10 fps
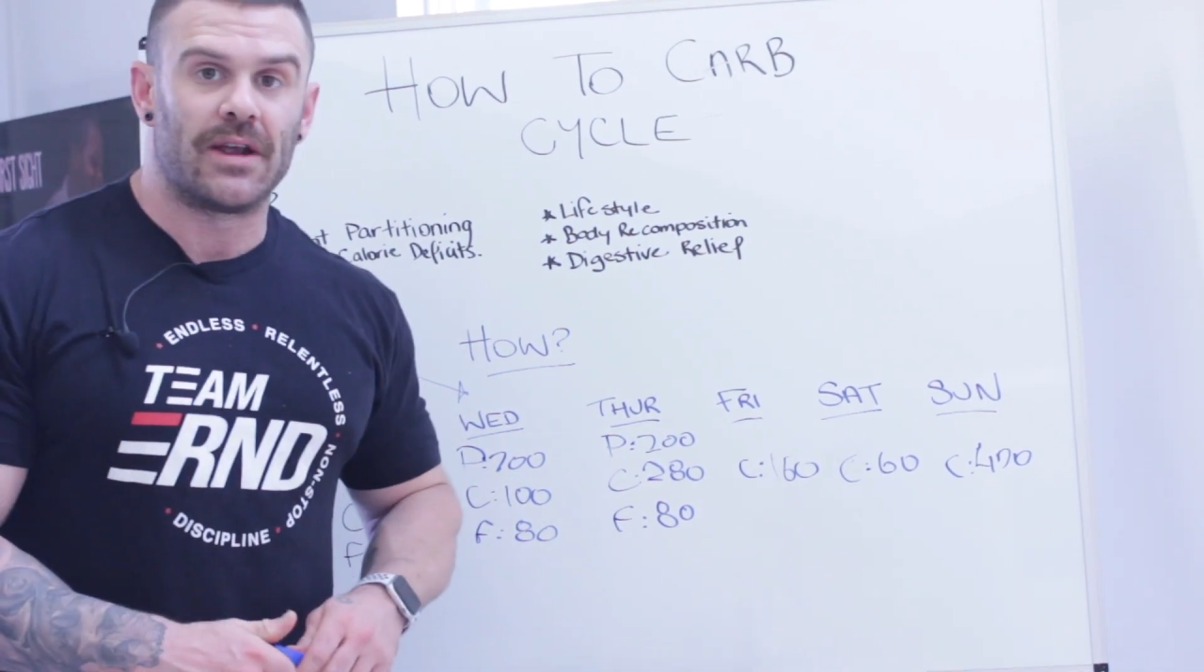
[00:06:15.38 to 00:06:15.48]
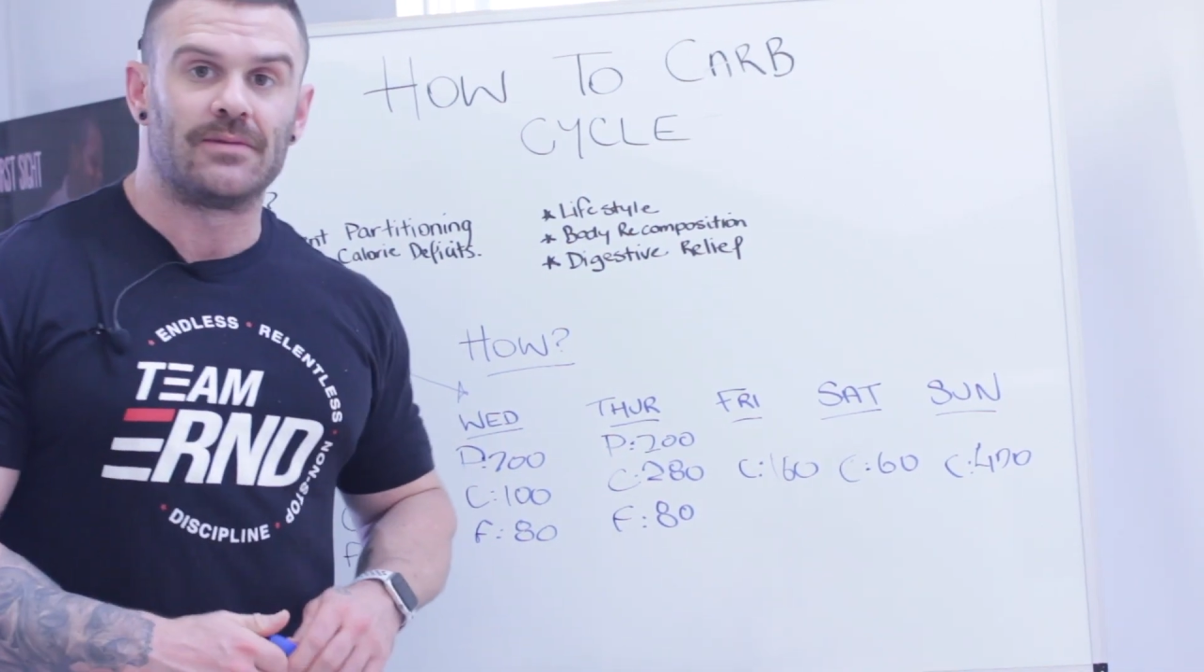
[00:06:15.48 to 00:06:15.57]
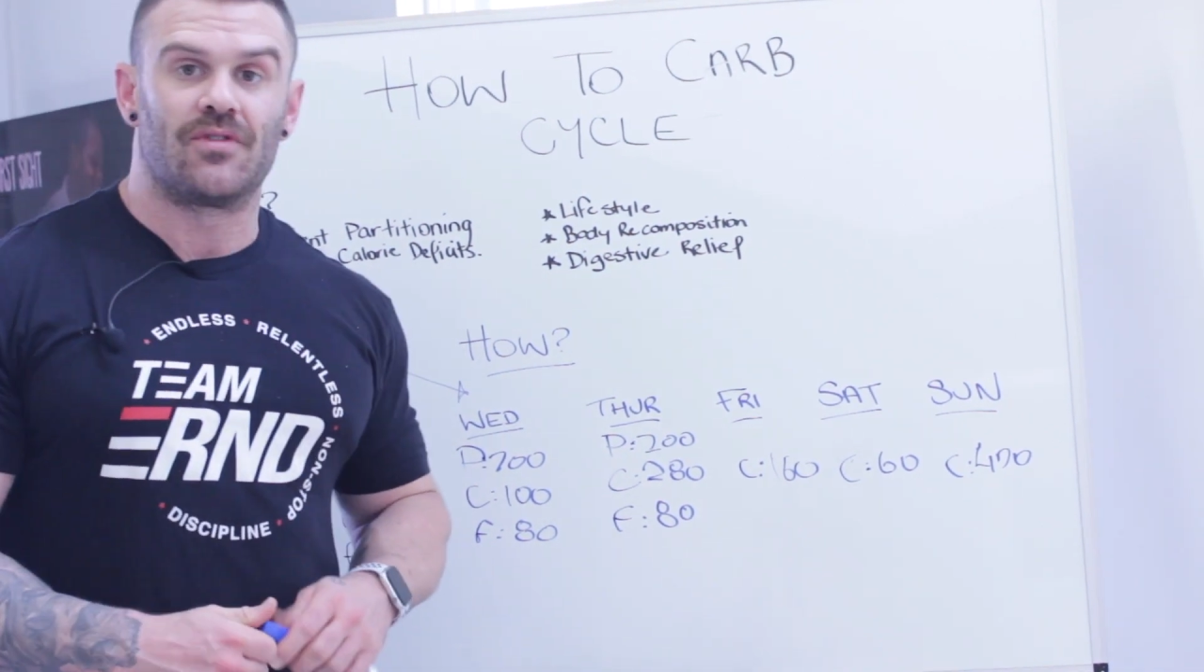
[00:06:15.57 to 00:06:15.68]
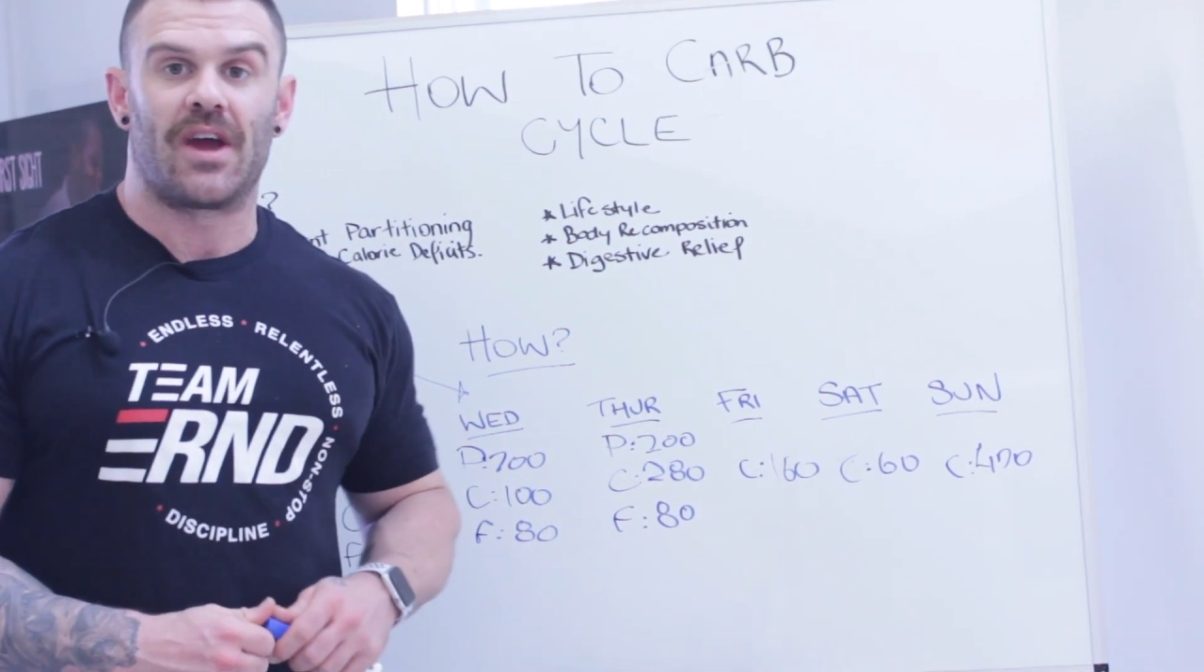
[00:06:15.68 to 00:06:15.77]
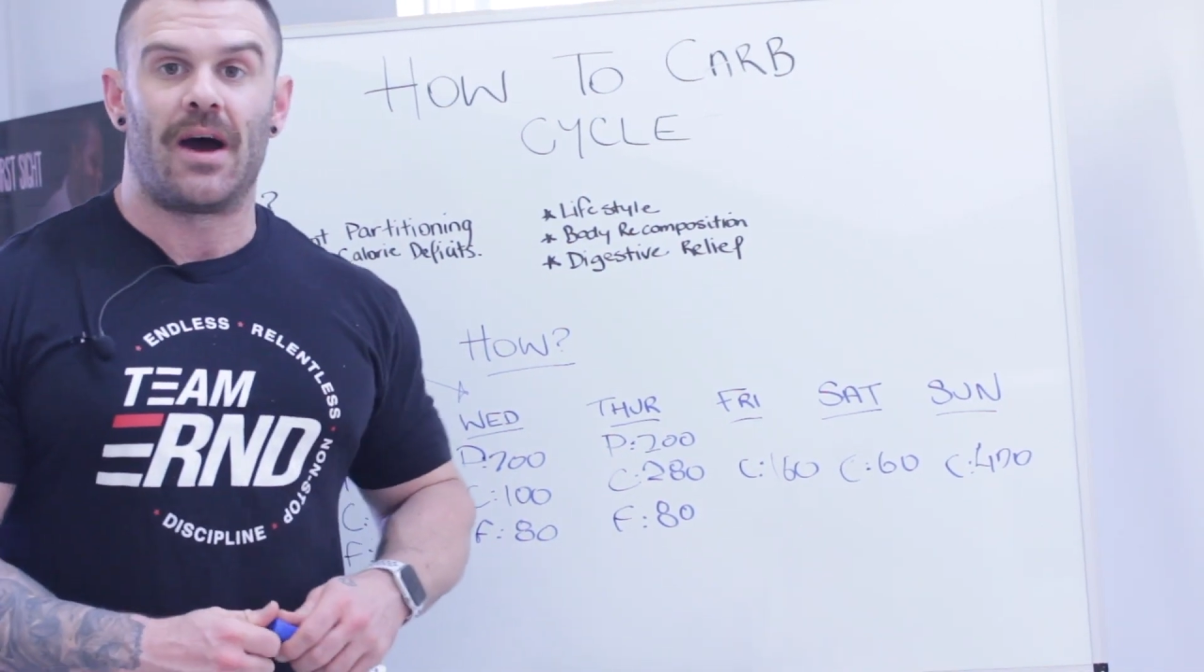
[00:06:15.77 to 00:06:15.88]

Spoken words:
grams of